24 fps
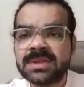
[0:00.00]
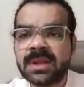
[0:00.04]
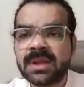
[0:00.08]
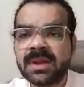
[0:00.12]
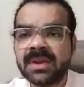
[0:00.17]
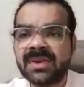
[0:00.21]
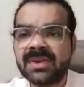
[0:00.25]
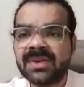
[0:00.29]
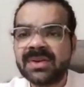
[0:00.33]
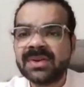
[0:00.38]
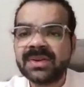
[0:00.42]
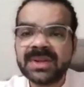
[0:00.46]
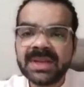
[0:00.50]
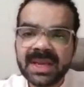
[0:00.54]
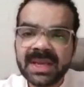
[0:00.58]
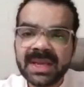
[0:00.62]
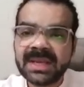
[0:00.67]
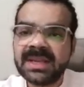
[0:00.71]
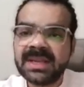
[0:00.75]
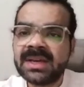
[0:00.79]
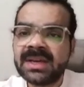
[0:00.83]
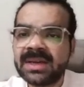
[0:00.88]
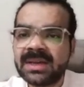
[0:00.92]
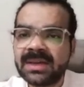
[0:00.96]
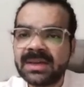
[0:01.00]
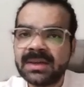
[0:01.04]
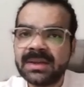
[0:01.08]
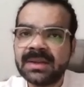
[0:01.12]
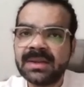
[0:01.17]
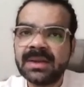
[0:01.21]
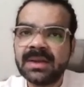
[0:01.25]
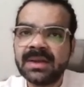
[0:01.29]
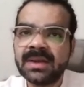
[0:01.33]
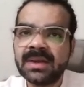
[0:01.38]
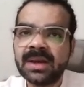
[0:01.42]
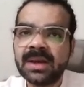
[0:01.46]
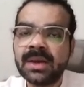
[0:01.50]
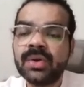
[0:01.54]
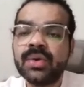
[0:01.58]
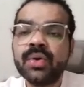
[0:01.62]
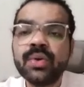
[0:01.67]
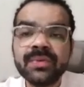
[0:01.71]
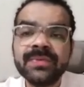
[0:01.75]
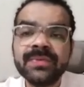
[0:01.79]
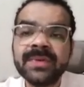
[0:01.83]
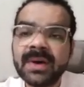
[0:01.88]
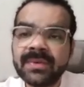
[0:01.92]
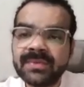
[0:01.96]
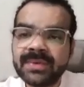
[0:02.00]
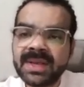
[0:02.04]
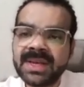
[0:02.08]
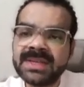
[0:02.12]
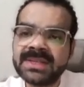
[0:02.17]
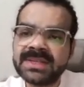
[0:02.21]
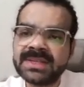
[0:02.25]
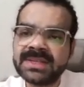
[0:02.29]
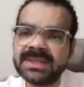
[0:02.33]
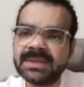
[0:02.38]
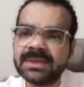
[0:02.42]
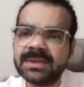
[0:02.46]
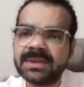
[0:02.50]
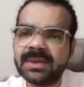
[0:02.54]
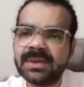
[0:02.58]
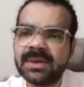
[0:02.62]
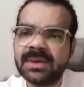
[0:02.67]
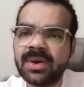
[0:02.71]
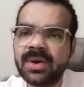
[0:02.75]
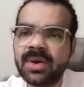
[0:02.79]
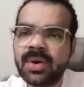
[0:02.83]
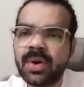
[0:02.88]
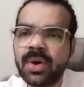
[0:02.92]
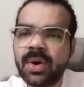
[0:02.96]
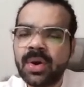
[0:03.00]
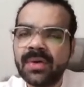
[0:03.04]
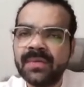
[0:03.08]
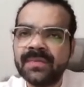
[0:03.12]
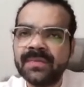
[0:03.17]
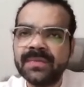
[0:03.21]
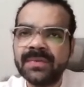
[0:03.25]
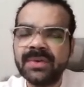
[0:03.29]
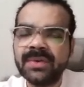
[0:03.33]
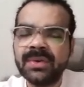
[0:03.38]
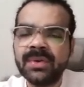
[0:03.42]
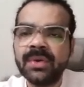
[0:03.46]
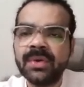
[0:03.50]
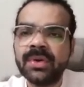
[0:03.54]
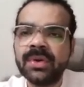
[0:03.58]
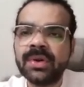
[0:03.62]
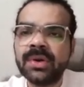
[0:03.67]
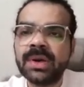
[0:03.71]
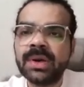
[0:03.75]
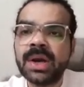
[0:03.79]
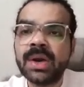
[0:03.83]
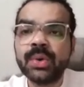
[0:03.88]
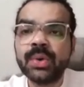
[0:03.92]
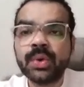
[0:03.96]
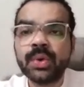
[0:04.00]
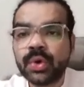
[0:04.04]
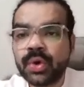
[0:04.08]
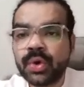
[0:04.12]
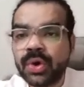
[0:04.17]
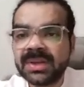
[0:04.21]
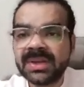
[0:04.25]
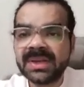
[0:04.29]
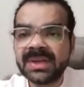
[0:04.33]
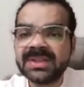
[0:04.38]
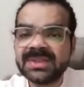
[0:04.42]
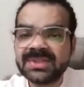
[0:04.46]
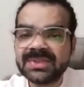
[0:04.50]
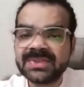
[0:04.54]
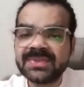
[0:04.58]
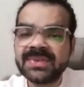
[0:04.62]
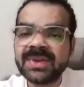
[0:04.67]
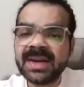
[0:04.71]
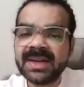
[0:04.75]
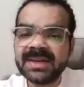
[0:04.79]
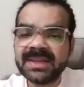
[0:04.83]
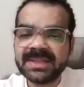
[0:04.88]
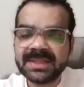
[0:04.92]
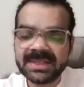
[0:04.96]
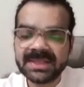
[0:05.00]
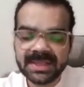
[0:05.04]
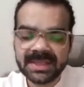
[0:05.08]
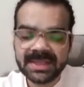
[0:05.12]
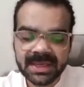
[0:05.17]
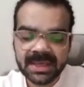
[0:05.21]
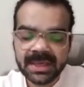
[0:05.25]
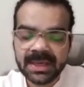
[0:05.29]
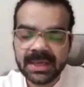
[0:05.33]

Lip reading: create a good foundation of your content strategy